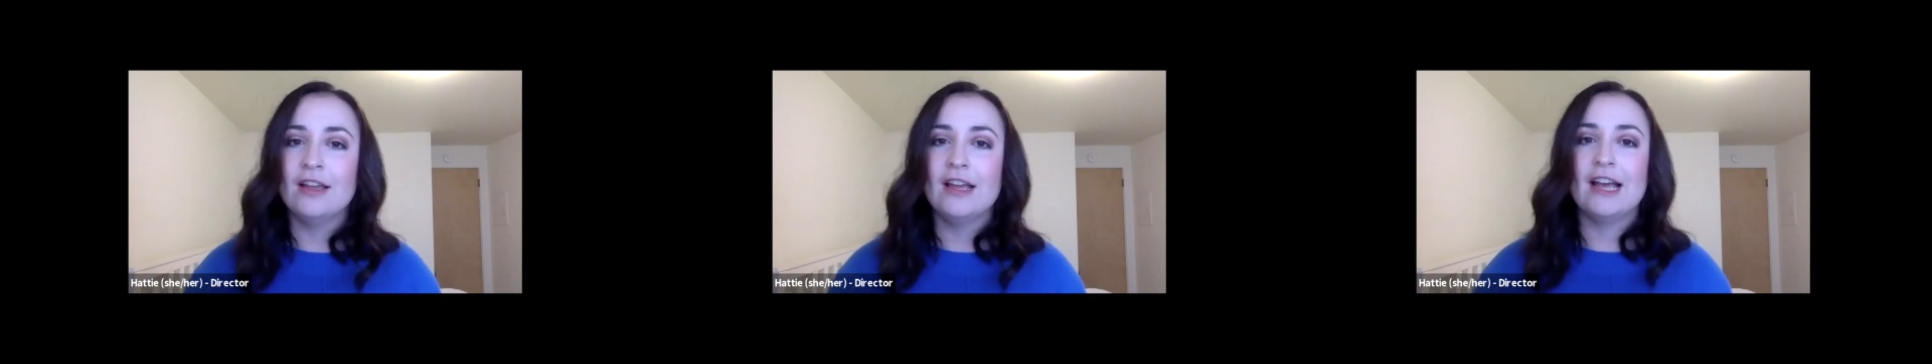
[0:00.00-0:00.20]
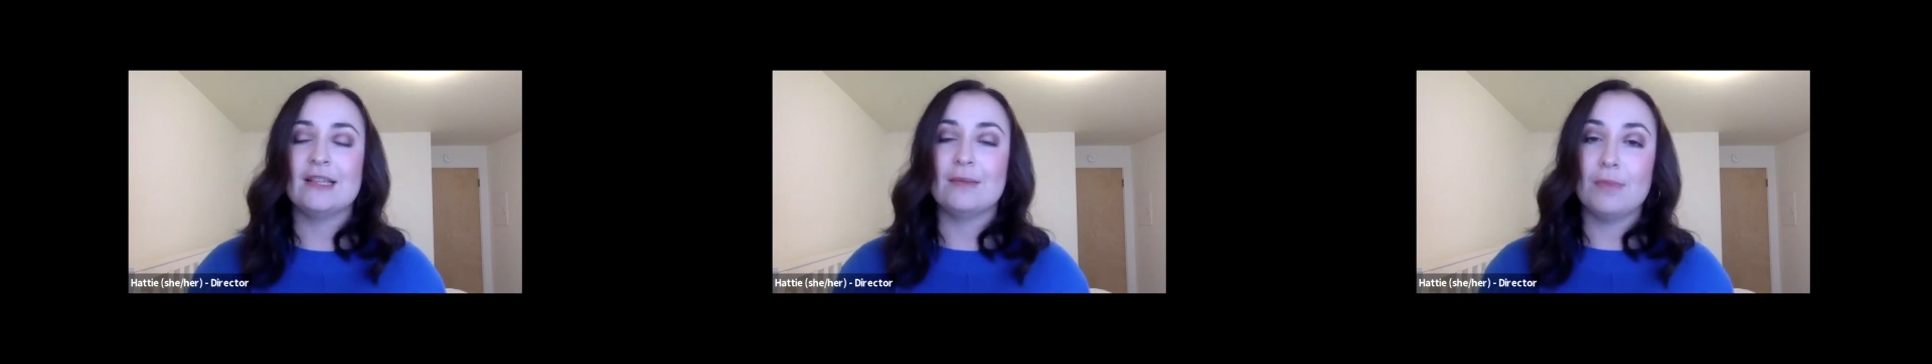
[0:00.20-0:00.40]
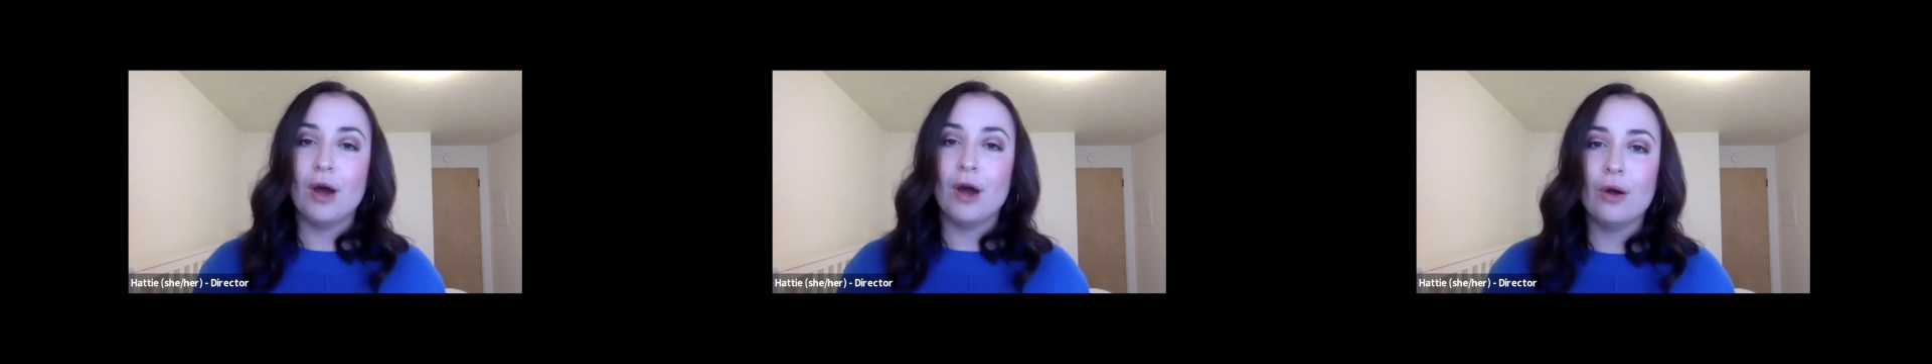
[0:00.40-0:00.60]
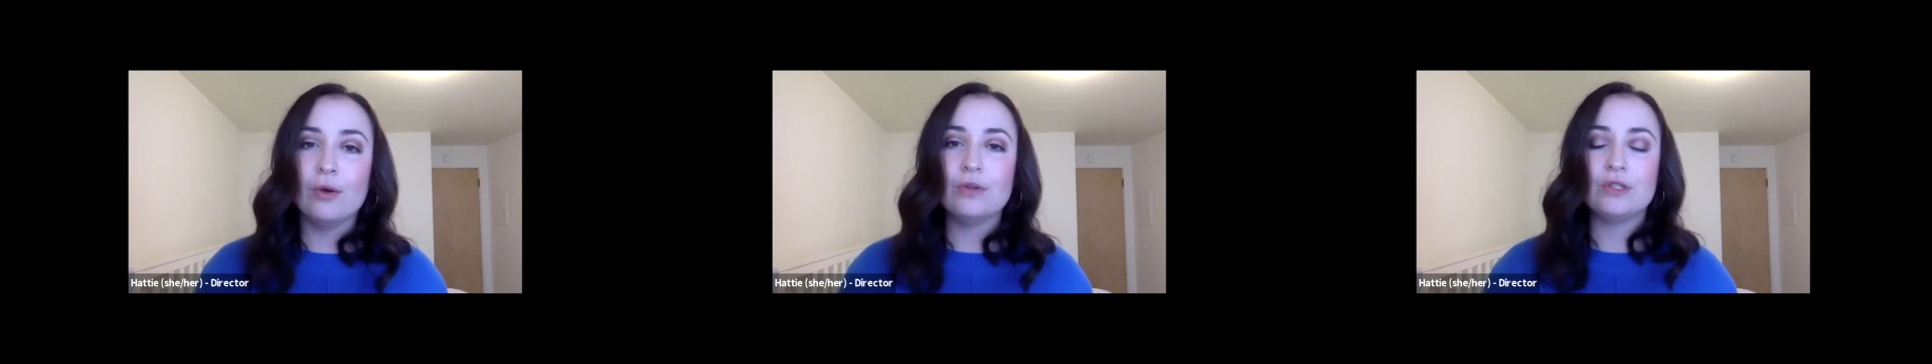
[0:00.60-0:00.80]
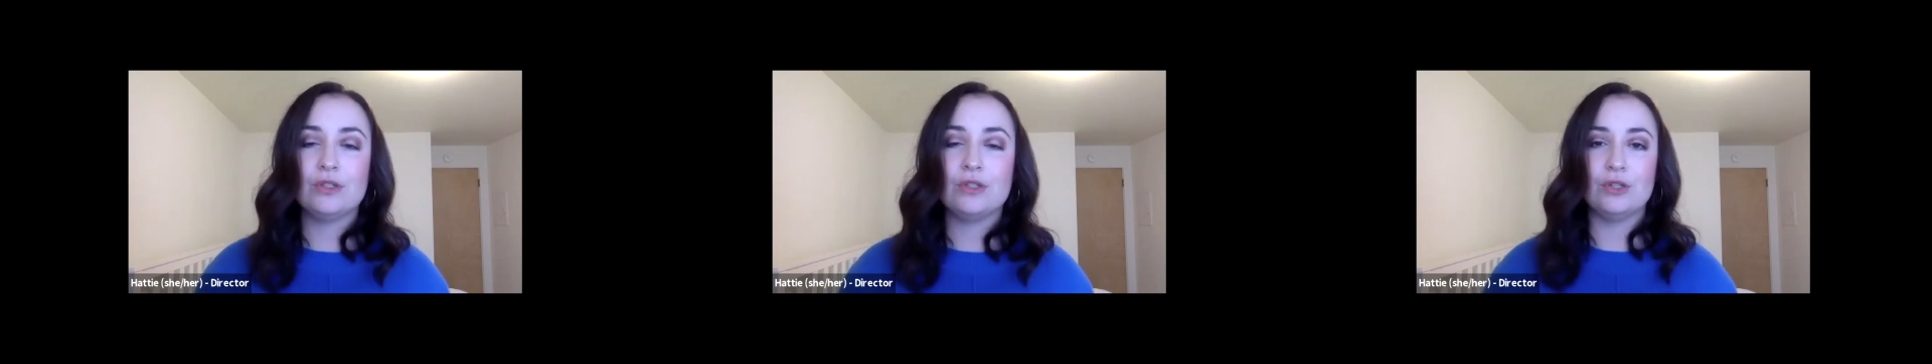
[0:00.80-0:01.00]
as
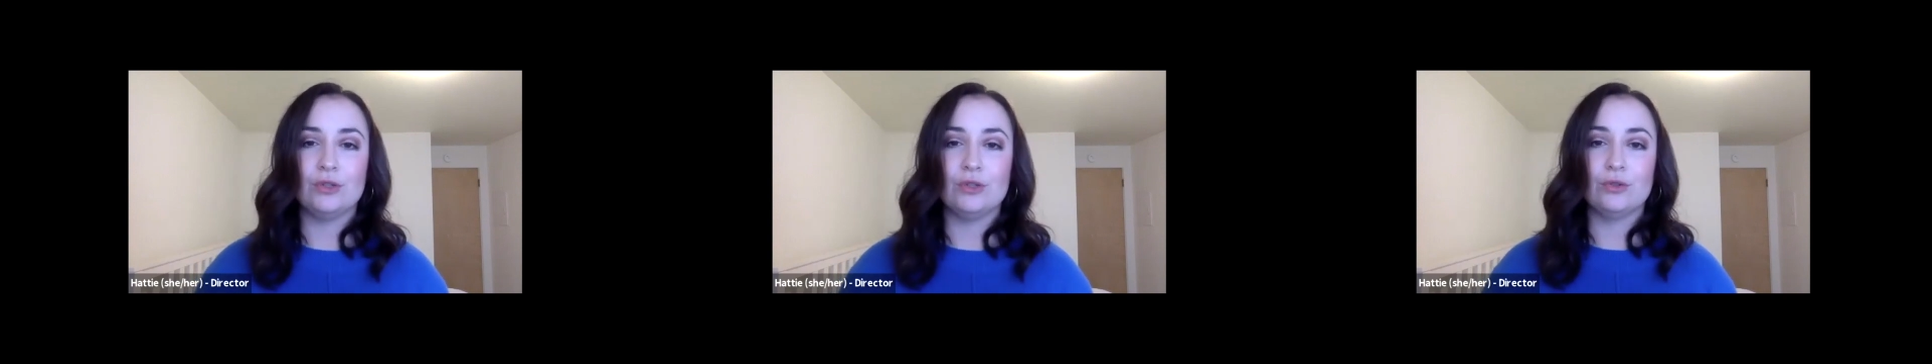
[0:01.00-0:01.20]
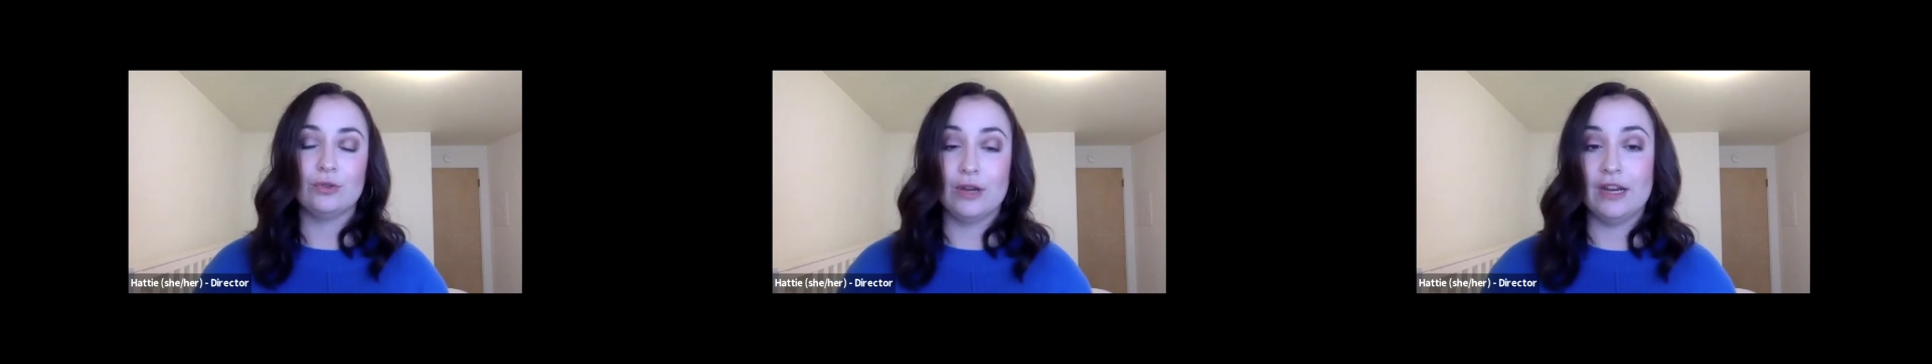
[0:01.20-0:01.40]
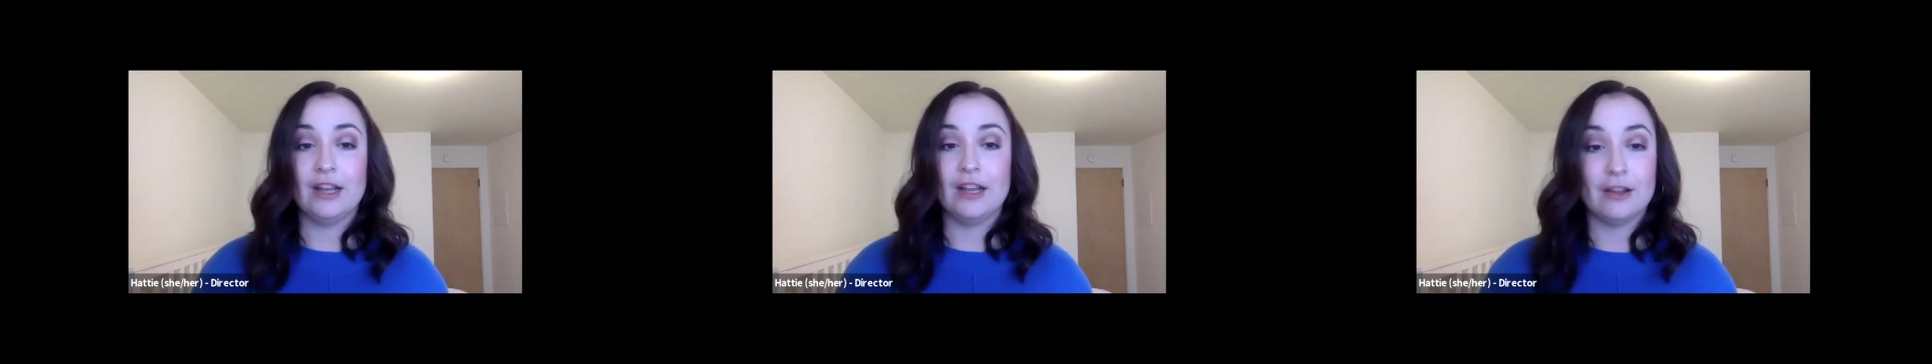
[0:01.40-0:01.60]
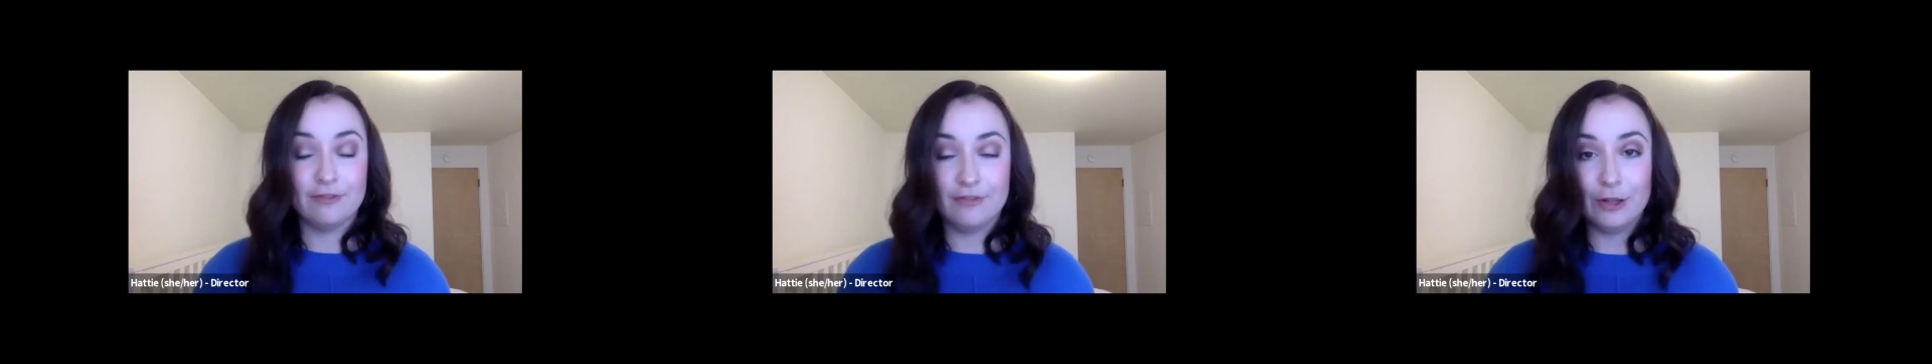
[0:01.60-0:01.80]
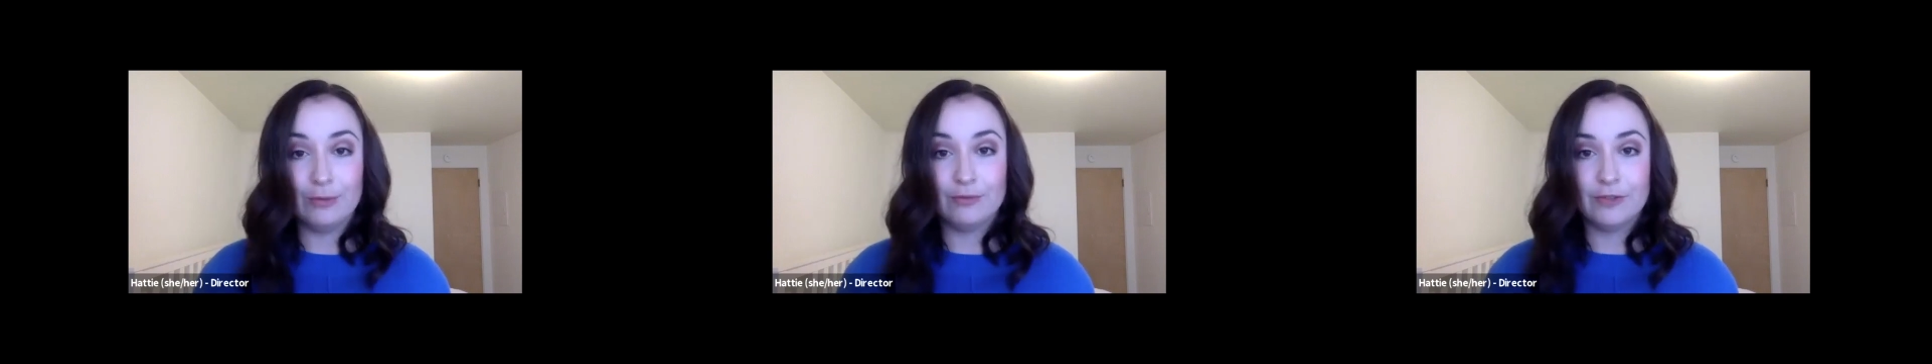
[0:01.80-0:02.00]
opposed to creating a
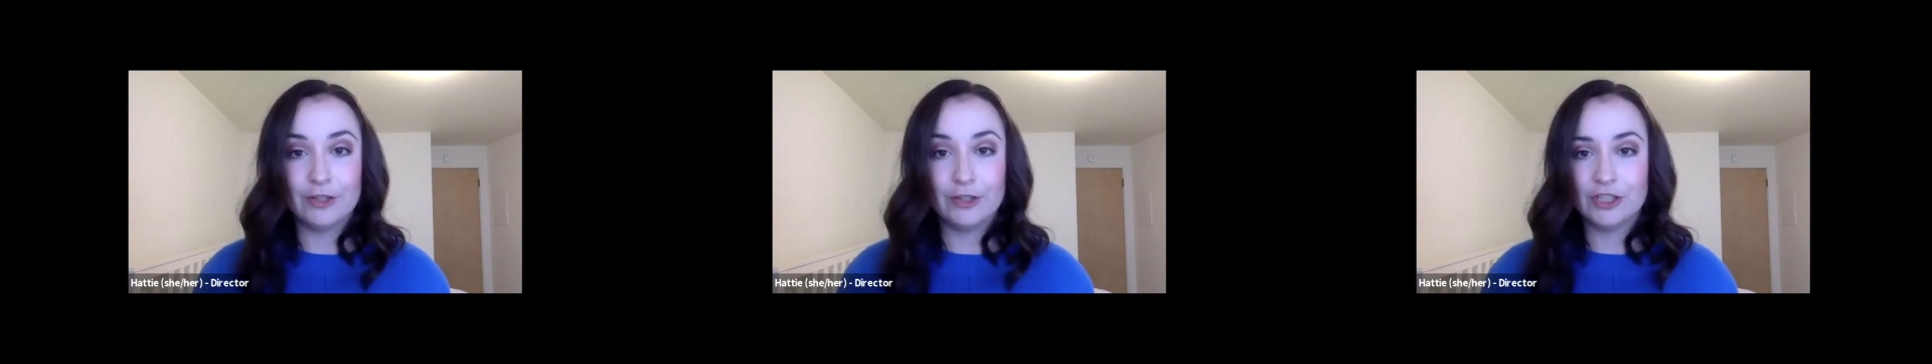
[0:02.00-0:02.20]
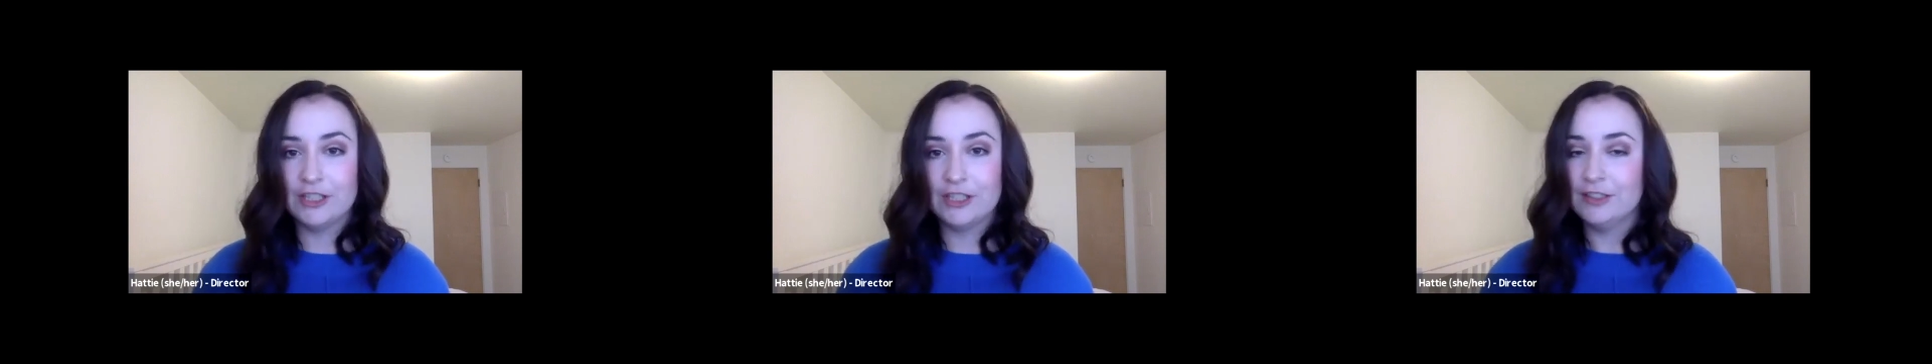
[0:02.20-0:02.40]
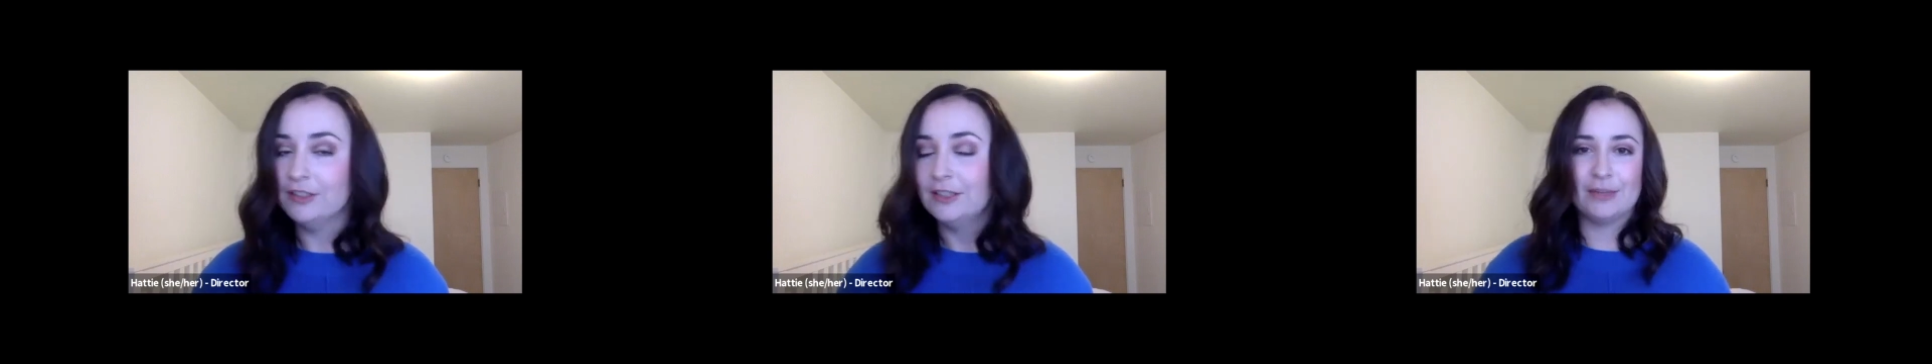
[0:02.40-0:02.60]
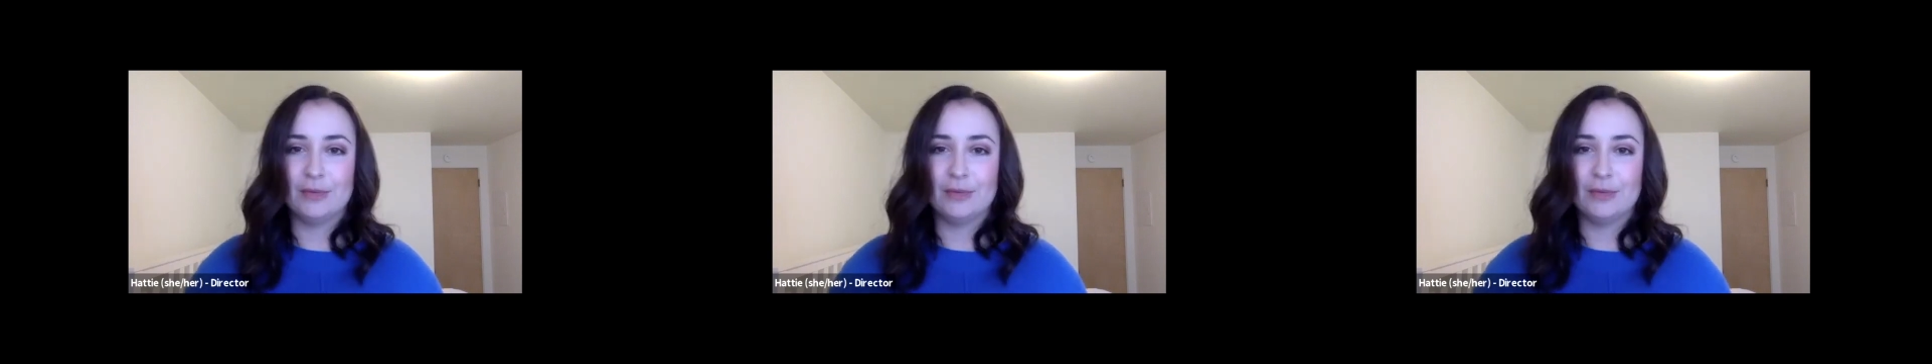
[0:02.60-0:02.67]
film version.